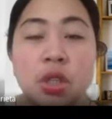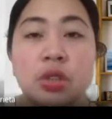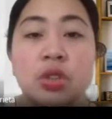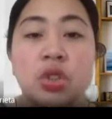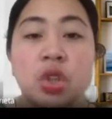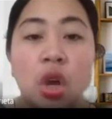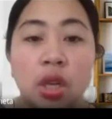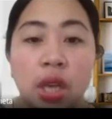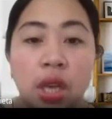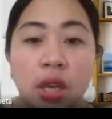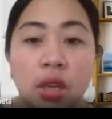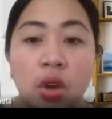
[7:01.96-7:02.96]
talking
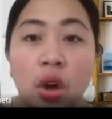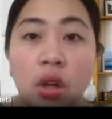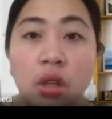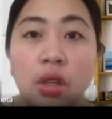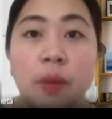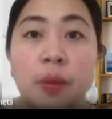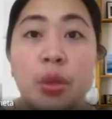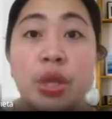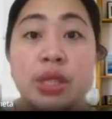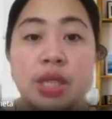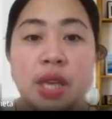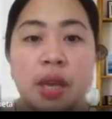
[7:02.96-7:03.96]
all the
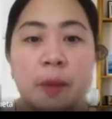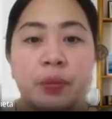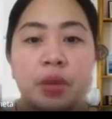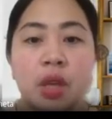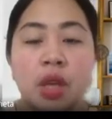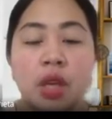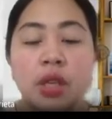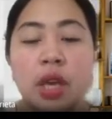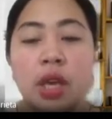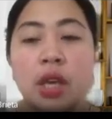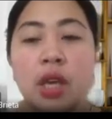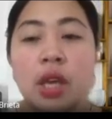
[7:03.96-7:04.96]
time. Okay,
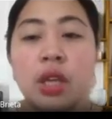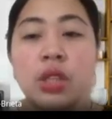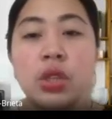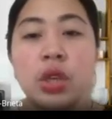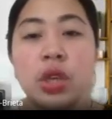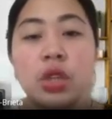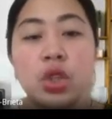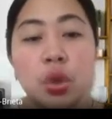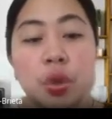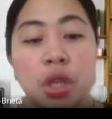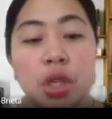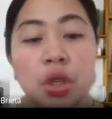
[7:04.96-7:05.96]
so during
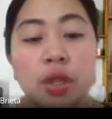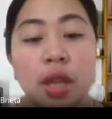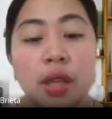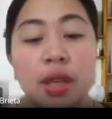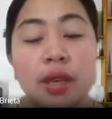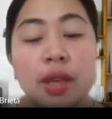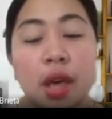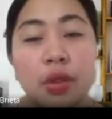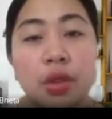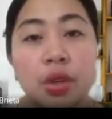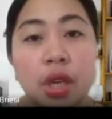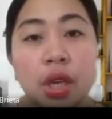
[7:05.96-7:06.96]
your data
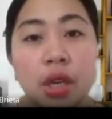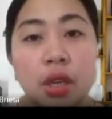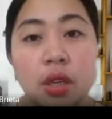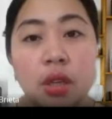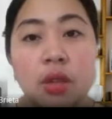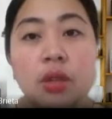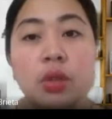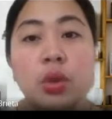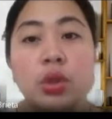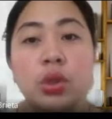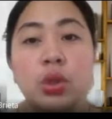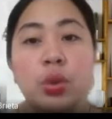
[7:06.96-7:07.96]
gathering, those who
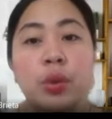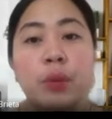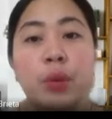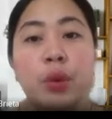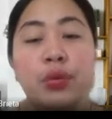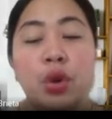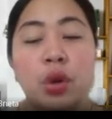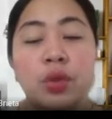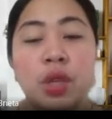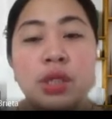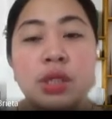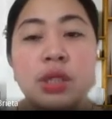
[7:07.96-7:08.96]
will perform
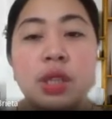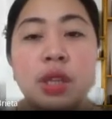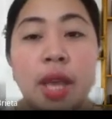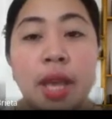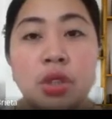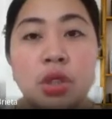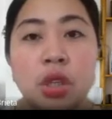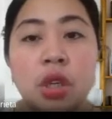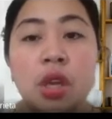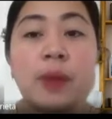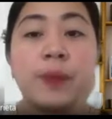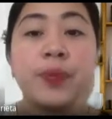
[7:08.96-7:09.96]
this later,
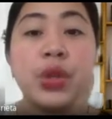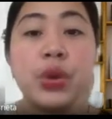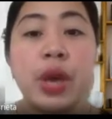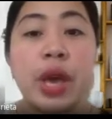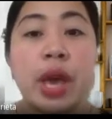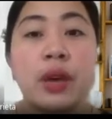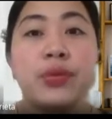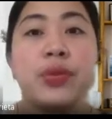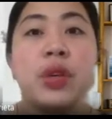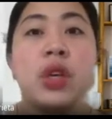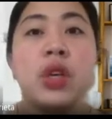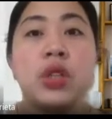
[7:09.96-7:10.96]
you have
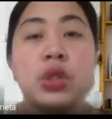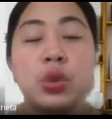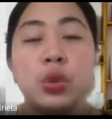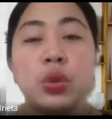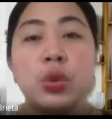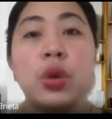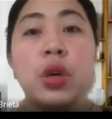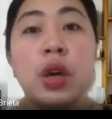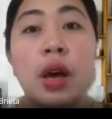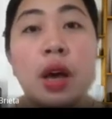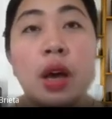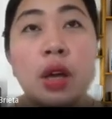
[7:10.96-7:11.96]
to
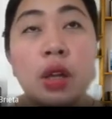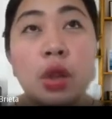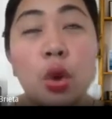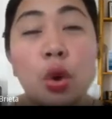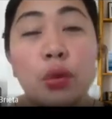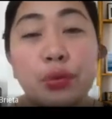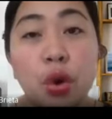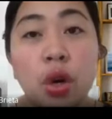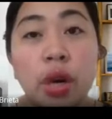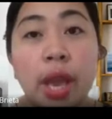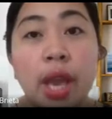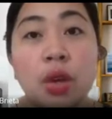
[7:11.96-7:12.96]
look for a
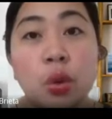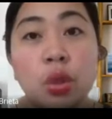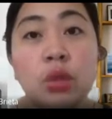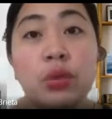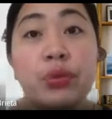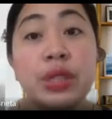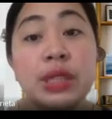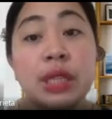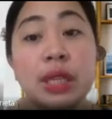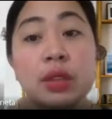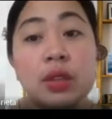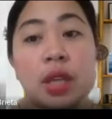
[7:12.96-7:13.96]
good
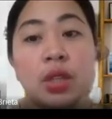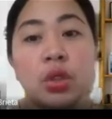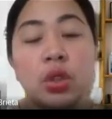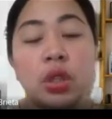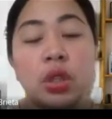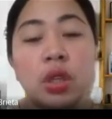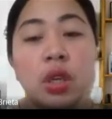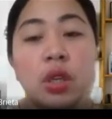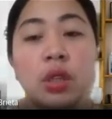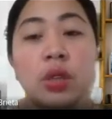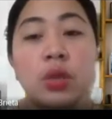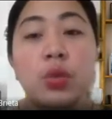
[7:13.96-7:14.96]
facilitator that
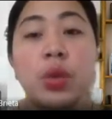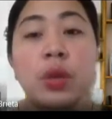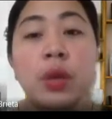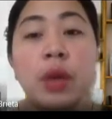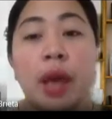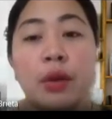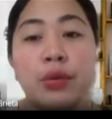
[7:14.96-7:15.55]
will have